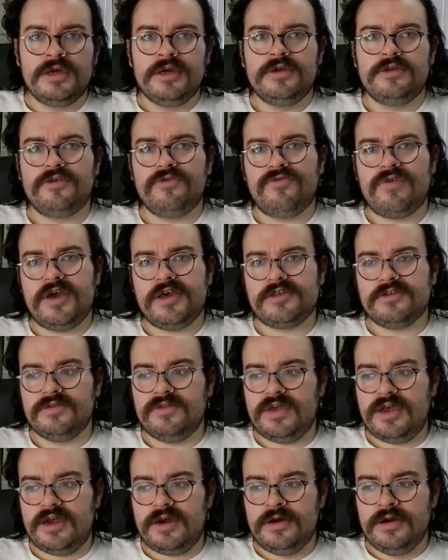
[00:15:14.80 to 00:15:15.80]
to wrestle
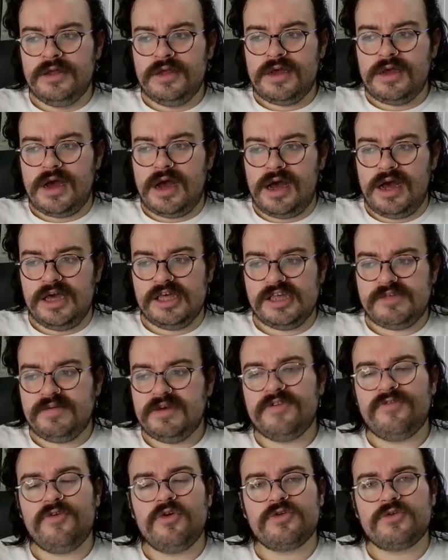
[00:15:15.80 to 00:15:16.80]
there. Uh, speaking
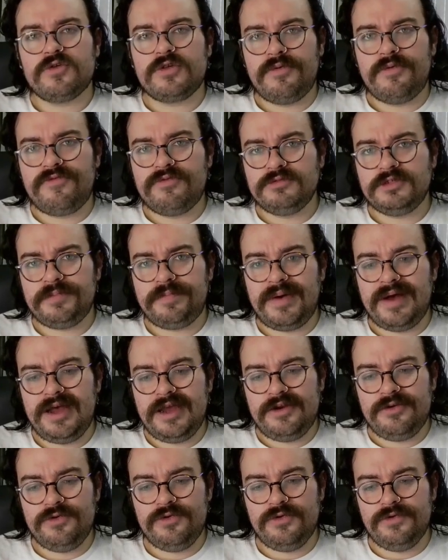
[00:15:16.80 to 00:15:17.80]
of also someone from Japan
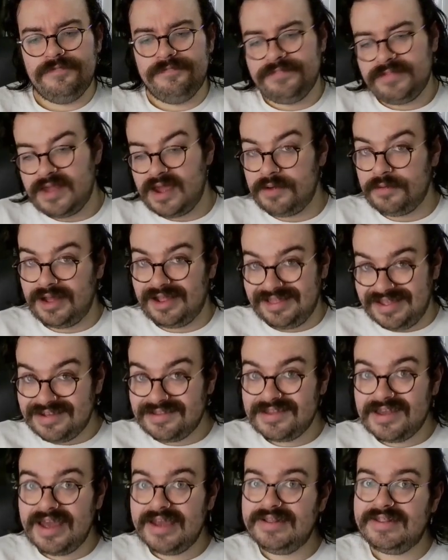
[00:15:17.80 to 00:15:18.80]
who I like
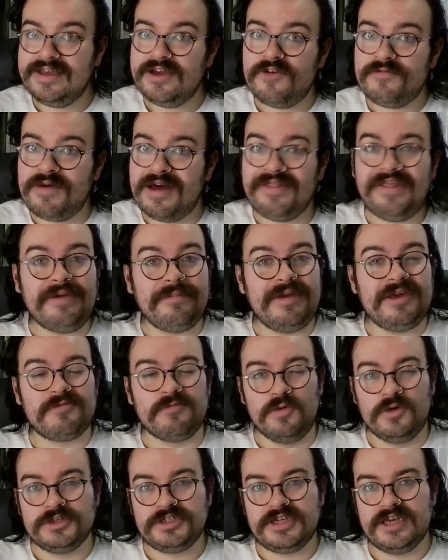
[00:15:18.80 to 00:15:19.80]
the idea of, but I think makes
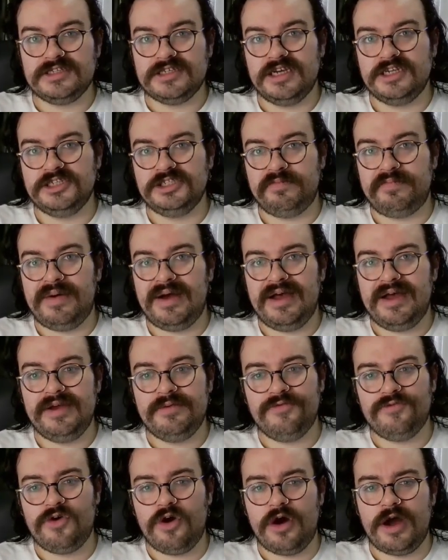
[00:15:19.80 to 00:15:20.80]
more sense in Japan.
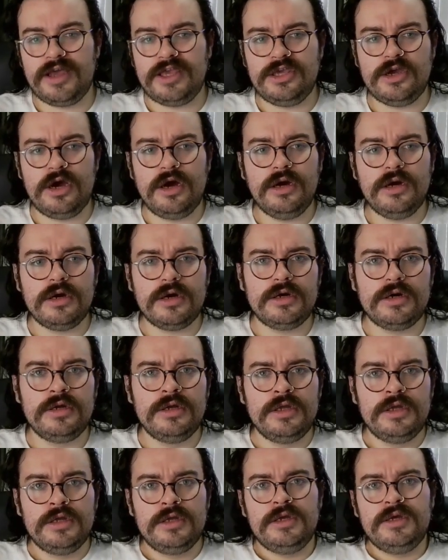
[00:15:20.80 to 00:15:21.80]
We've got a younger
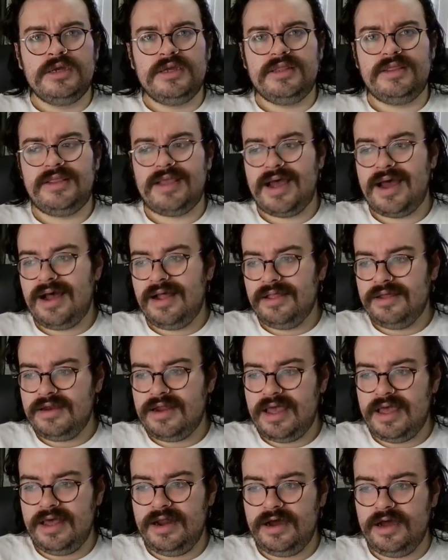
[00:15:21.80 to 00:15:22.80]
talent
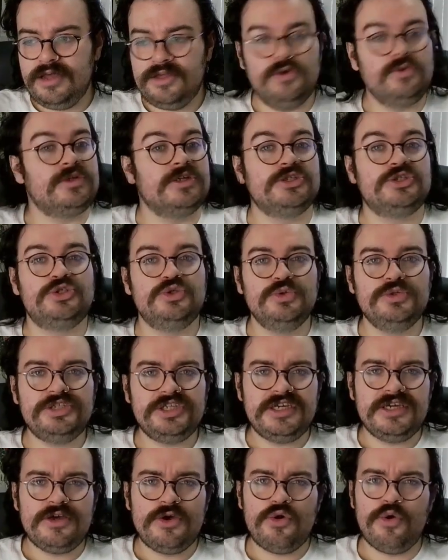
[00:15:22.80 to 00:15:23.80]
in uh, Yota
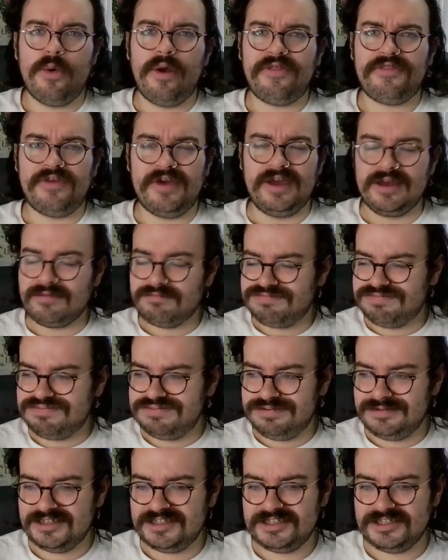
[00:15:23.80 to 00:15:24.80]
Tsuji, who I think, pff,
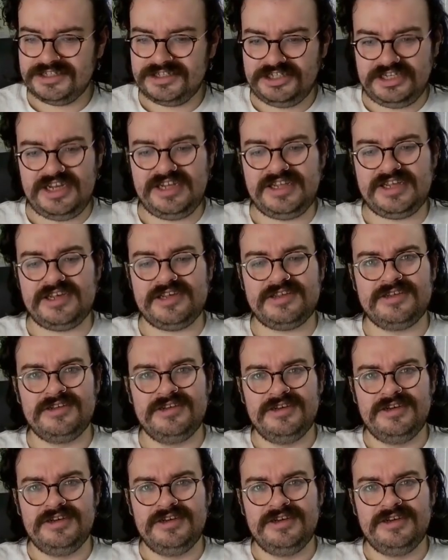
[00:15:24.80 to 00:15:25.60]
Jesus,